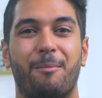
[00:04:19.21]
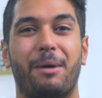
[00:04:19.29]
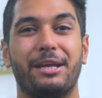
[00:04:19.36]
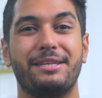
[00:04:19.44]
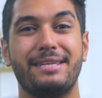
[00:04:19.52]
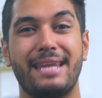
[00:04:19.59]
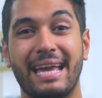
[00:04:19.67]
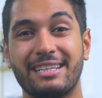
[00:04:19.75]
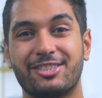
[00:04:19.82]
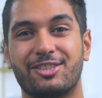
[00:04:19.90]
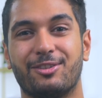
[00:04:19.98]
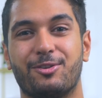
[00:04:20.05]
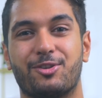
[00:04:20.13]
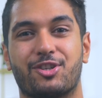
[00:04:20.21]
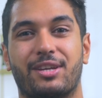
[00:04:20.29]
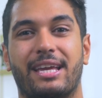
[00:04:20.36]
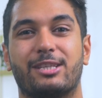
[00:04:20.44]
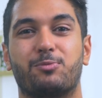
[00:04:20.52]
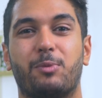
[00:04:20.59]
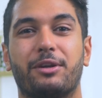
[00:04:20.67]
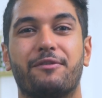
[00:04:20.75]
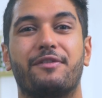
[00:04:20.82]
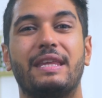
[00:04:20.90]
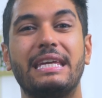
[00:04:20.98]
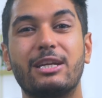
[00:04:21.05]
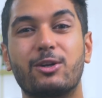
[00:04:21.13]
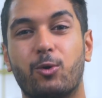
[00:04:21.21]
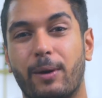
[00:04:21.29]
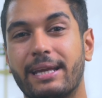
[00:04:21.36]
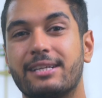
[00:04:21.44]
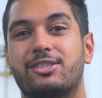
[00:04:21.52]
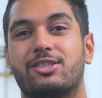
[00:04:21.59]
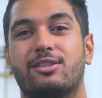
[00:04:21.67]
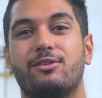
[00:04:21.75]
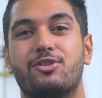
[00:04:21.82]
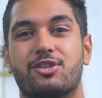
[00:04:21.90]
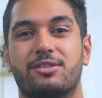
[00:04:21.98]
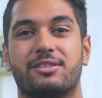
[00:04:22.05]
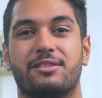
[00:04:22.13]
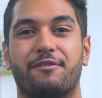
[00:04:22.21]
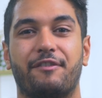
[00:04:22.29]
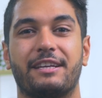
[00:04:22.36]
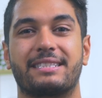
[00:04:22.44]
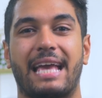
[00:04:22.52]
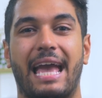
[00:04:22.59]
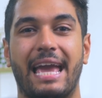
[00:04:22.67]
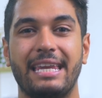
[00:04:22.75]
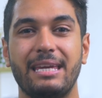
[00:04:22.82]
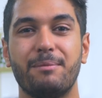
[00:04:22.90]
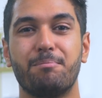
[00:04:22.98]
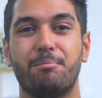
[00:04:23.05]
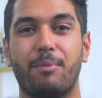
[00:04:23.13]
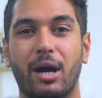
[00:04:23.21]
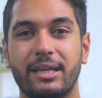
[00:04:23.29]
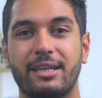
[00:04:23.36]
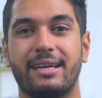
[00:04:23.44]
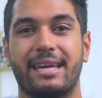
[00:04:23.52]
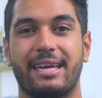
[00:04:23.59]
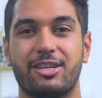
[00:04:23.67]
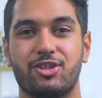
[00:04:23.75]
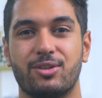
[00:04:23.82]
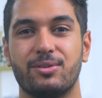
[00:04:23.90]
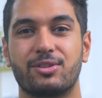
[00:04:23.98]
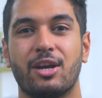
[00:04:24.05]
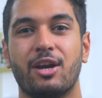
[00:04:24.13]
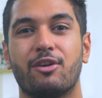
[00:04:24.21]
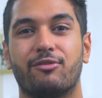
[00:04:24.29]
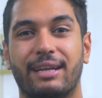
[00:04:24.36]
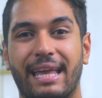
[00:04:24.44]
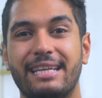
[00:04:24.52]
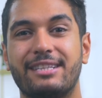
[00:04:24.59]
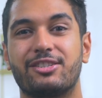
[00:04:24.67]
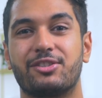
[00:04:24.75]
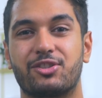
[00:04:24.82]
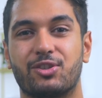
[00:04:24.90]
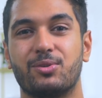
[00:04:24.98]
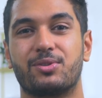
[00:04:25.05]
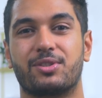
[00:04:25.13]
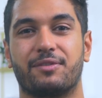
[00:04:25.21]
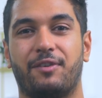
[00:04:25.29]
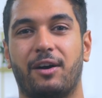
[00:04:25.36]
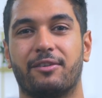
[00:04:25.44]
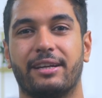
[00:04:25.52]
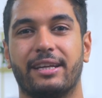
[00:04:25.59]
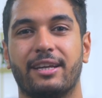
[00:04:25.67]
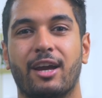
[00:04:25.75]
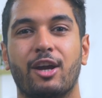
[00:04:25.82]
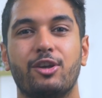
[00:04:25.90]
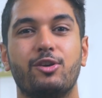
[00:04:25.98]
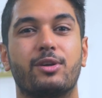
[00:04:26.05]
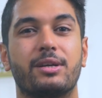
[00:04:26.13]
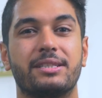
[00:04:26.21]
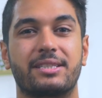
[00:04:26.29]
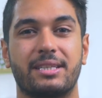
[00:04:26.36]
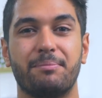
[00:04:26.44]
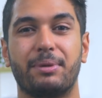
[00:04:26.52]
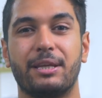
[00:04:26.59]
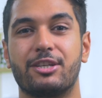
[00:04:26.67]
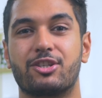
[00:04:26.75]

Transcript: My next solution is one of the quickest solutions to fix any minor issues related to Safari. You can simply